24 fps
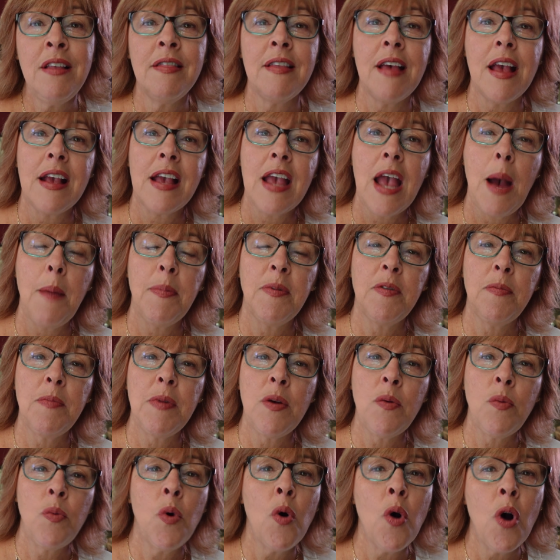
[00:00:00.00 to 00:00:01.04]
They kept
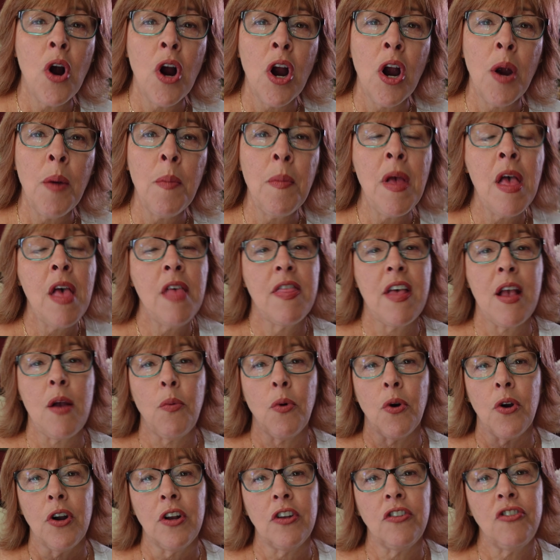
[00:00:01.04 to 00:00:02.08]
me warm. They
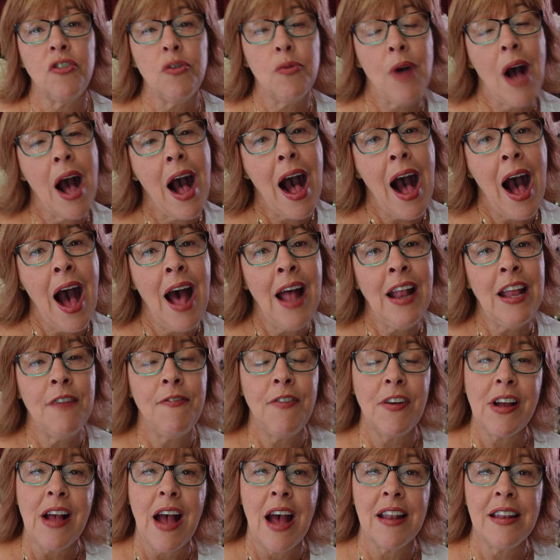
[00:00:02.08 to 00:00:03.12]
weren't too hot if
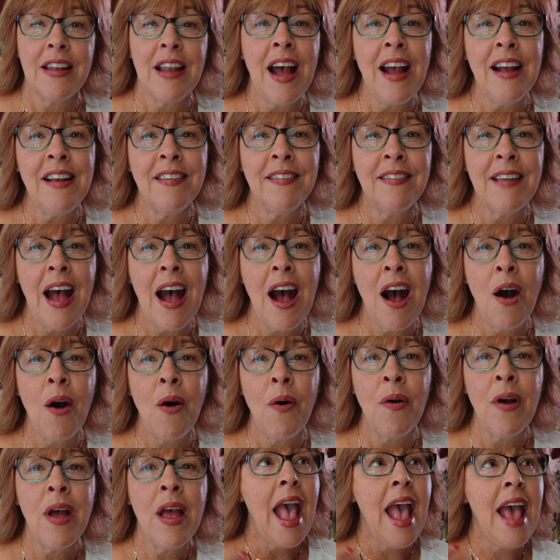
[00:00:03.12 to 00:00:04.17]
it got nice
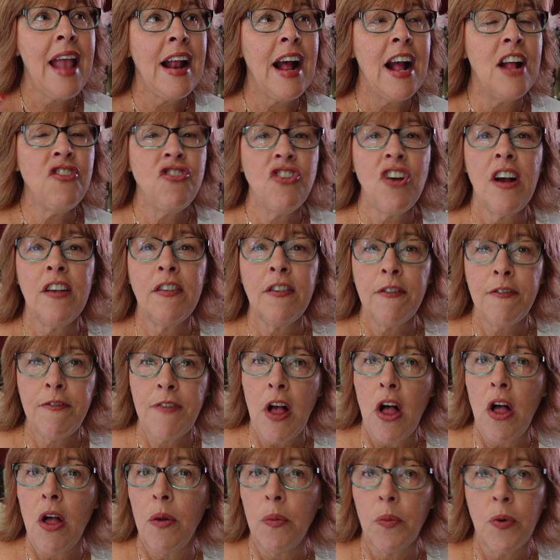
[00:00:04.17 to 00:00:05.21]
out. And I just
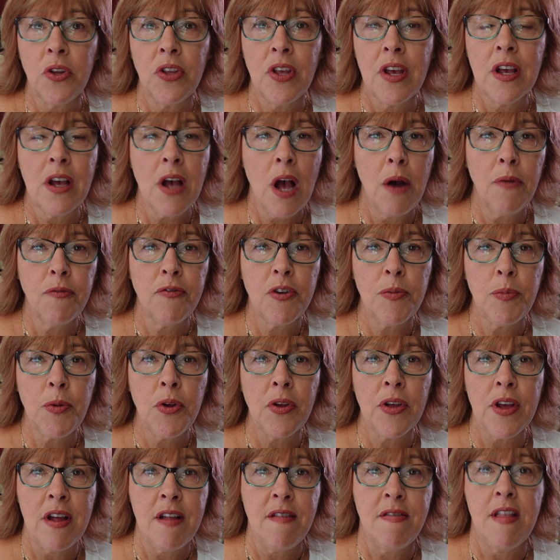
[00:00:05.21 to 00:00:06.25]
felt really comfortable
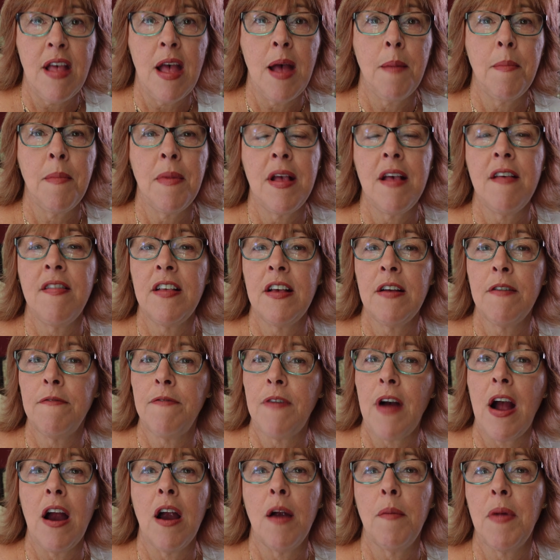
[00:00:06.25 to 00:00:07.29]
in them in the
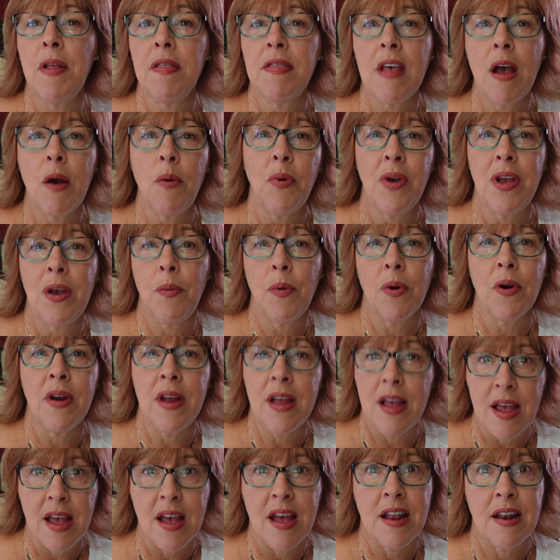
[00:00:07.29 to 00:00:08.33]
environment that we were
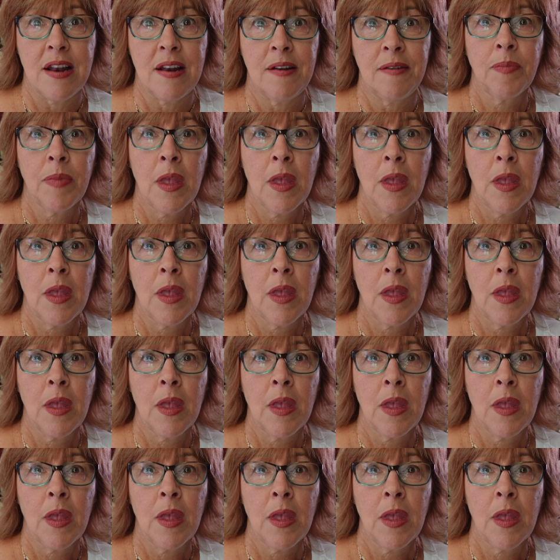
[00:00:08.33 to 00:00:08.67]
in.